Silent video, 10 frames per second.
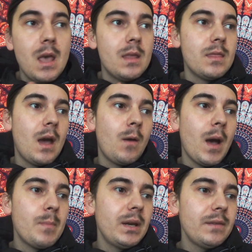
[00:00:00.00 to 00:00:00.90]
now
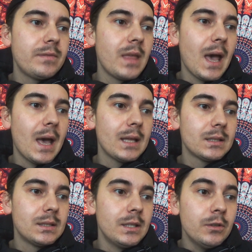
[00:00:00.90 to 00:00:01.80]
I believe
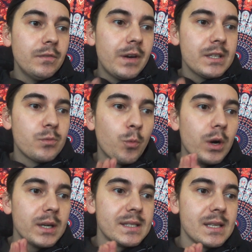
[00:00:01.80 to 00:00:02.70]
that the universe
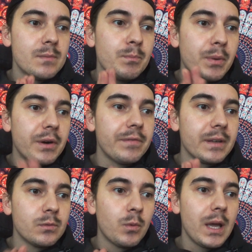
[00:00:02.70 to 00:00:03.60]
works in
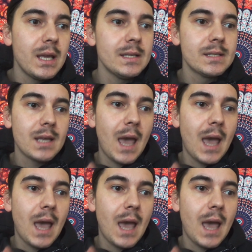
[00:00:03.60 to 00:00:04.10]
perfect ways,